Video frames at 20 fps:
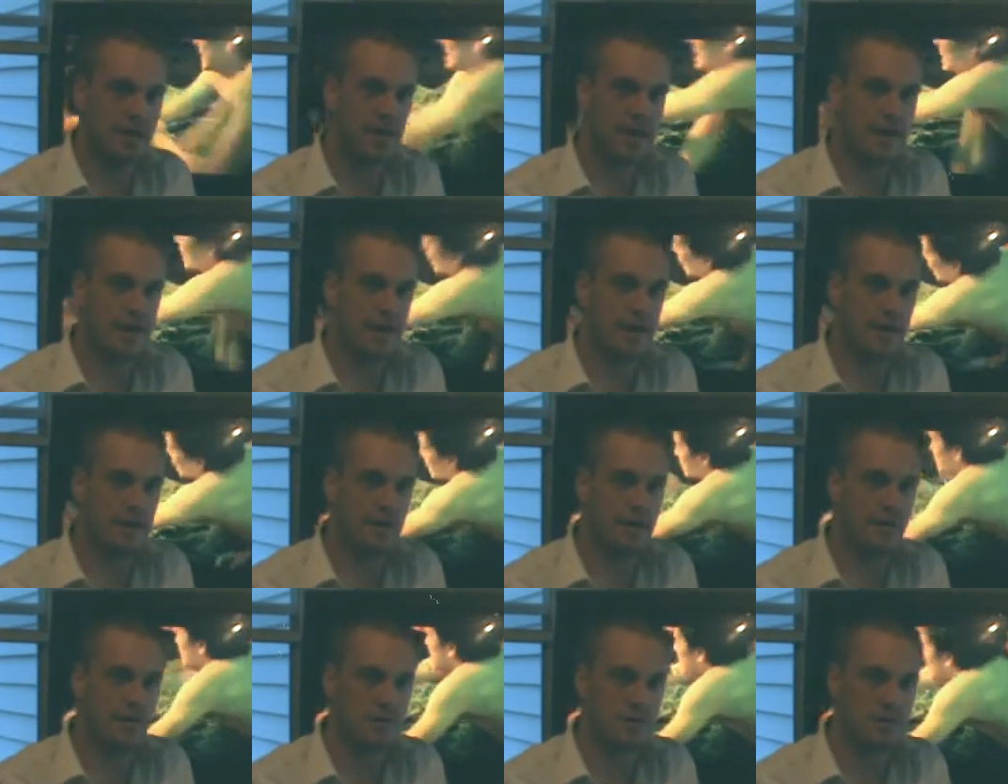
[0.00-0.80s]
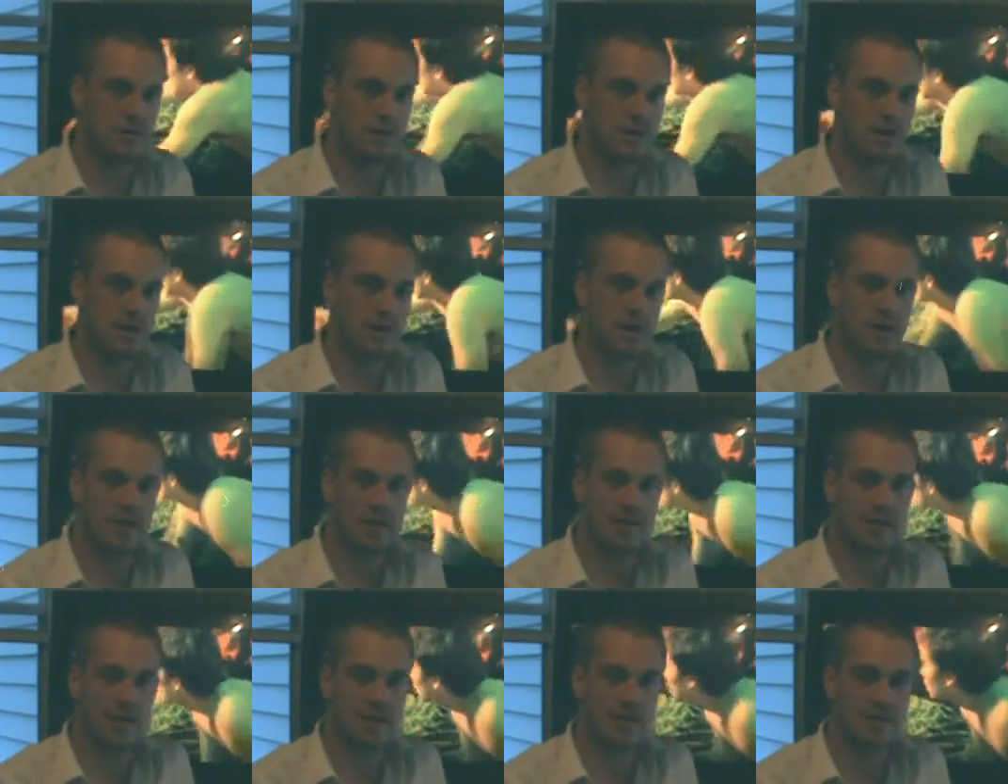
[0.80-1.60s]
and shot a lot
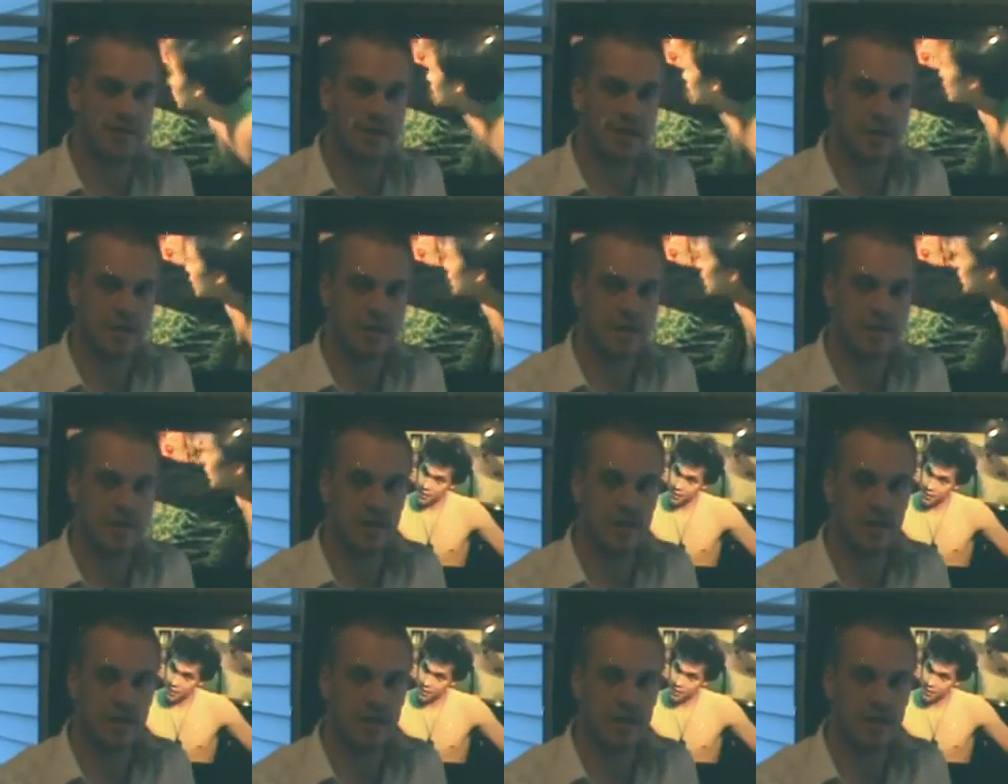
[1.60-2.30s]
of landscapes.